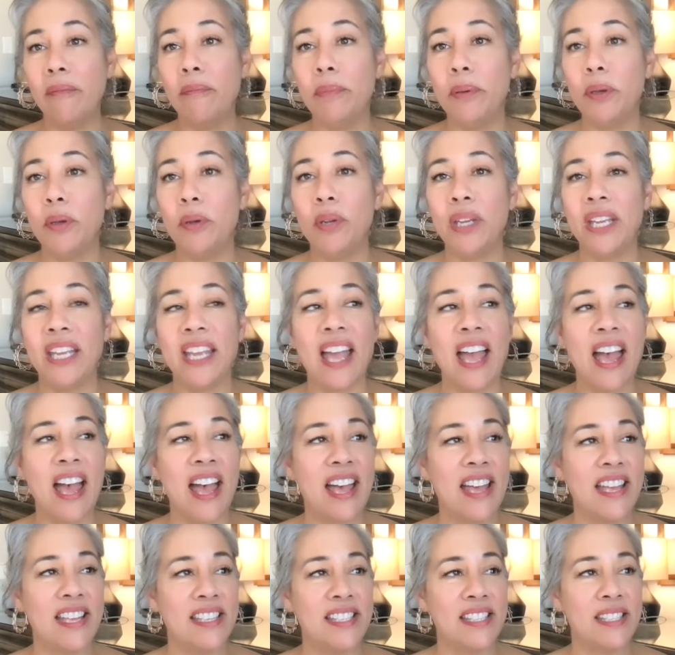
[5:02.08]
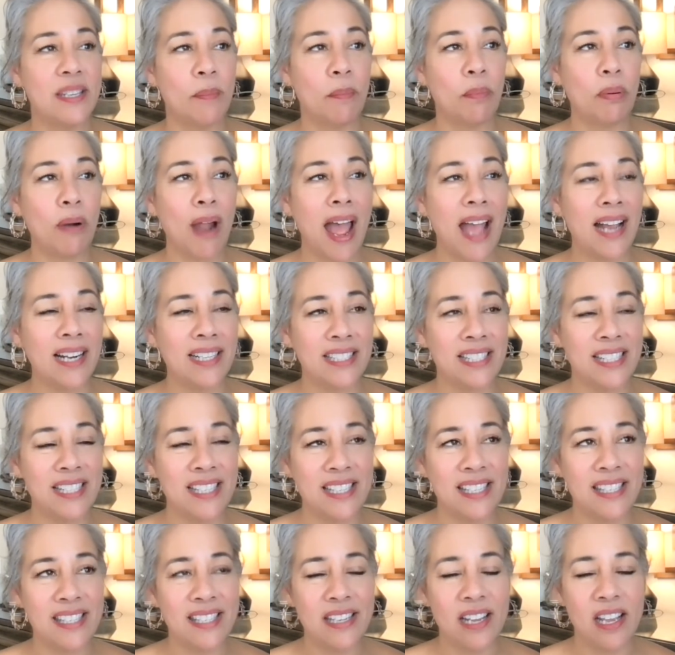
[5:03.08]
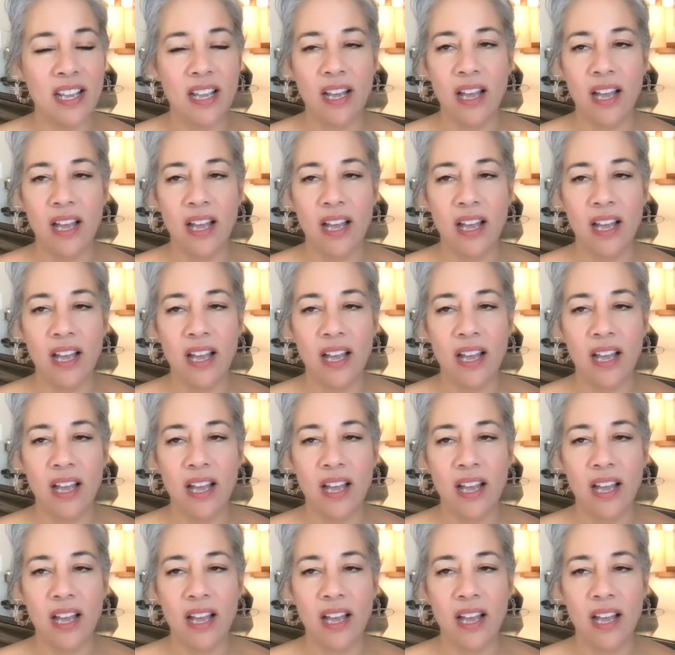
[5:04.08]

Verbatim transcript: beauty as a practice.